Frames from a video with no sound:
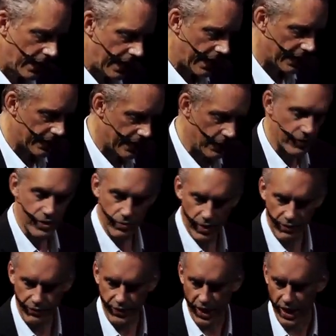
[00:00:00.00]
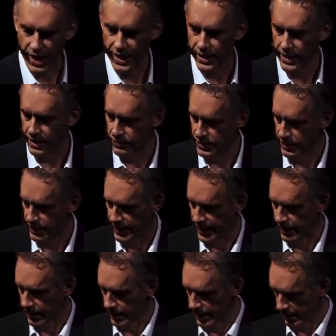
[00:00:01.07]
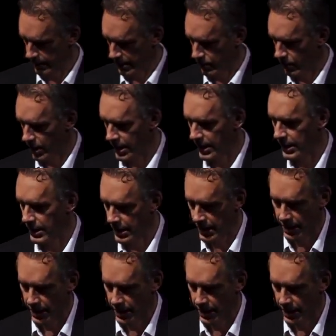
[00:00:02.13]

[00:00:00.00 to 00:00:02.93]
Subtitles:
And he was a rough guy, and he was a Quebecois.